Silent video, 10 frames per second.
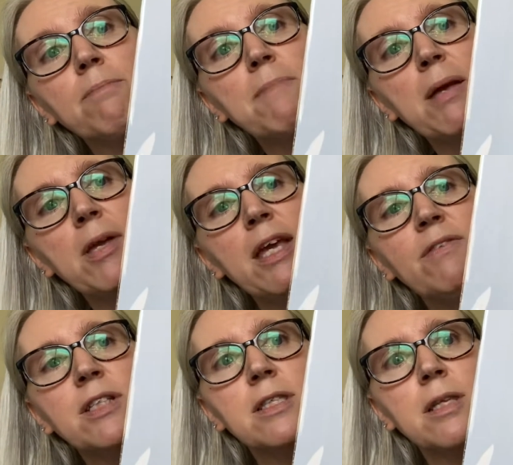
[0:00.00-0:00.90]
maybe
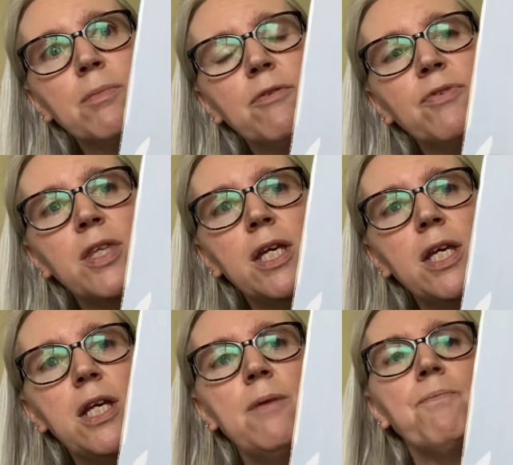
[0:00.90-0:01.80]
even some of the